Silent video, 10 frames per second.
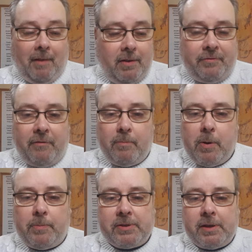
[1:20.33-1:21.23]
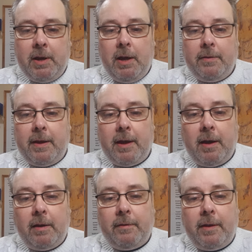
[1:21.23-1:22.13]
Unfit for purpose.
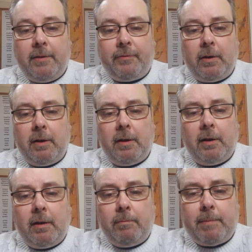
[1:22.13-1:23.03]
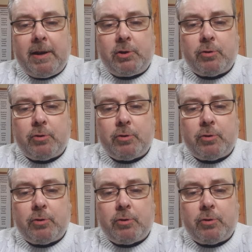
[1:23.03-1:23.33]
They've made